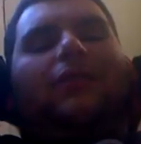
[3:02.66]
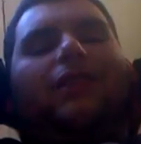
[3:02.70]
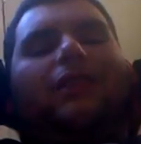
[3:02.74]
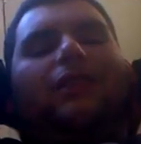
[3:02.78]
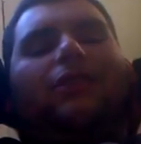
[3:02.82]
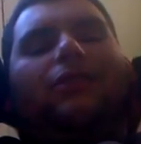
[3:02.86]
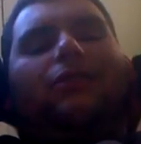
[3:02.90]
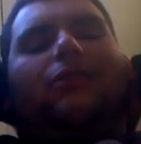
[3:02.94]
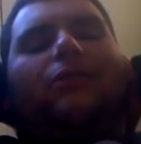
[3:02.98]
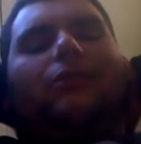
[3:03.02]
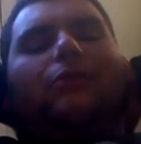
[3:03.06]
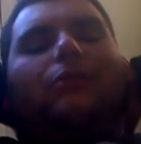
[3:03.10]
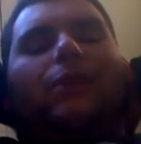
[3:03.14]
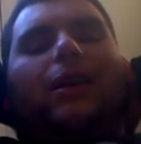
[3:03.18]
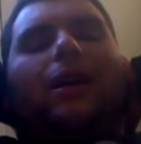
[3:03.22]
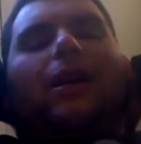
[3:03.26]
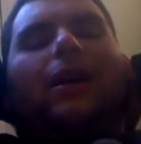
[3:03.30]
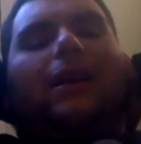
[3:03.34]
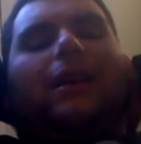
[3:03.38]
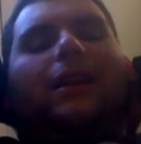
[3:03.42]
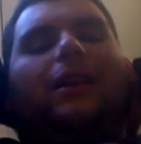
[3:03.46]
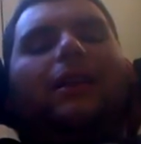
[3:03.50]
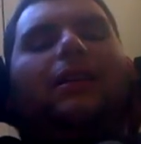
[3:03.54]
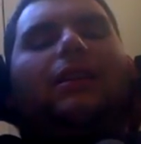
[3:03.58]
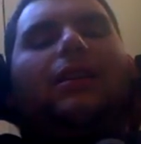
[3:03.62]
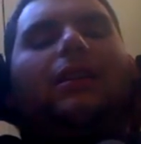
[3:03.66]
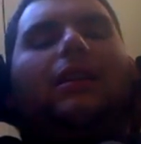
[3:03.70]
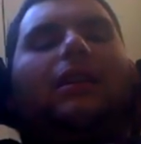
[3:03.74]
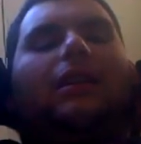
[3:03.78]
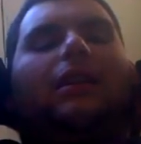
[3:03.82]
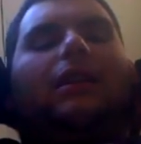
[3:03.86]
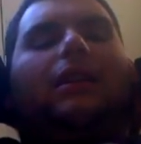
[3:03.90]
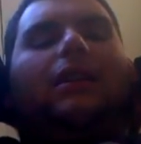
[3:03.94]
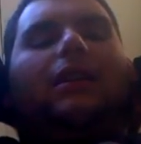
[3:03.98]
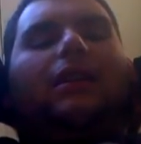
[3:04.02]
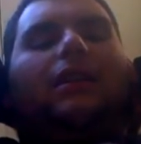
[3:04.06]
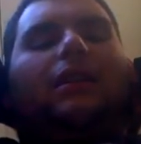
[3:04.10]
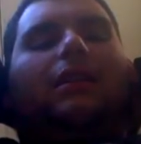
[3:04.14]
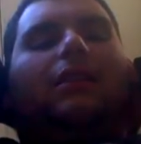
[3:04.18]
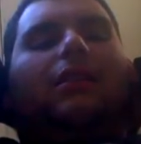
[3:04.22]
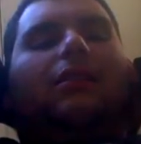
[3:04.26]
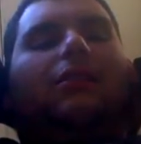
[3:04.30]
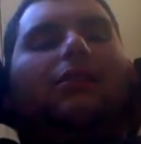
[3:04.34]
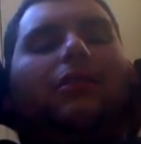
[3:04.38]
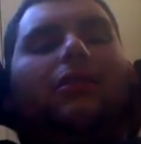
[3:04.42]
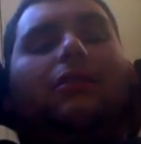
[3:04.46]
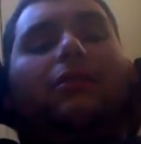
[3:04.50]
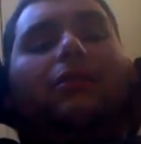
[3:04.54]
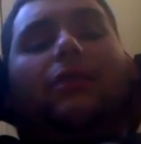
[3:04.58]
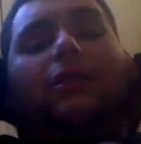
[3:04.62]
they do it right, and
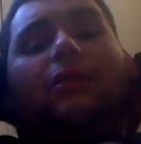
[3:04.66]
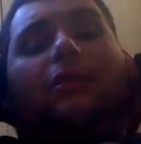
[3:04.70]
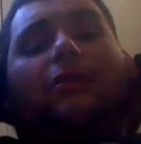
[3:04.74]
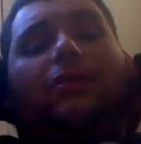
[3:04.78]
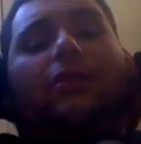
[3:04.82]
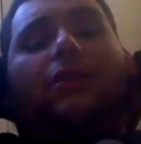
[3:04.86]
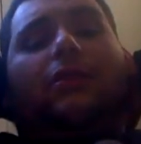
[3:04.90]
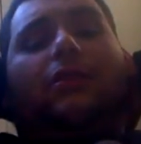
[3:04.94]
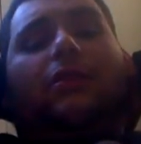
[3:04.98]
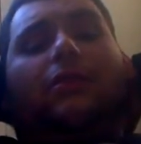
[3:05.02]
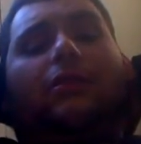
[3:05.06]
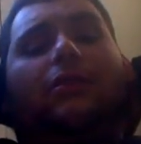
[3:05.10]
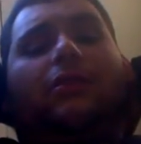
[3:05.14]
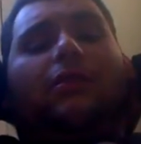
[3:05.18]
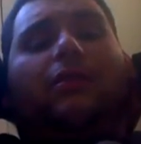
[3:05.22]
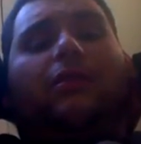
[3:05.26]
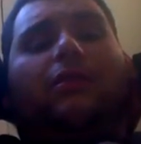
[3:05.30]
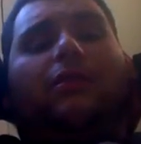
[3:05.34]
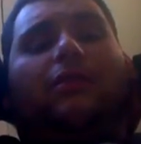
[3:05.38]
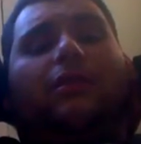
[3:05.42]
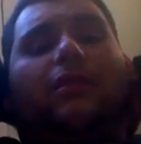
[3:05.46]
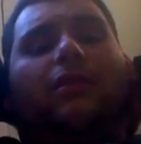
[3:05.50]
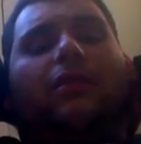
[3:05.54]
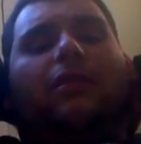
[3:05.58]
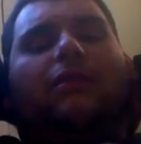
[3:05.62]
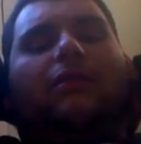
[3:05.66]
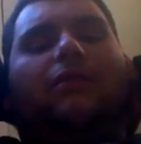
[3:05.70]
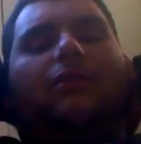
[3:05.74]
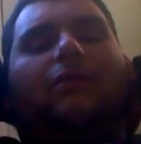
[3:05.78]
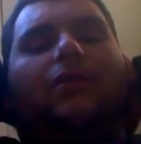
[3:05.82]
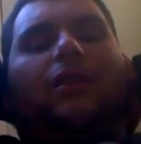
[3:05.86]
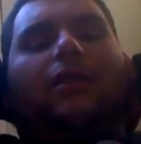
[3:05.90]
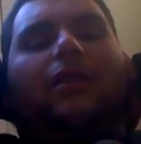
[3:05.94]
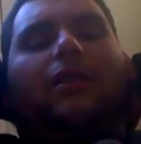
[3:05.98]
there's no interference and stuff,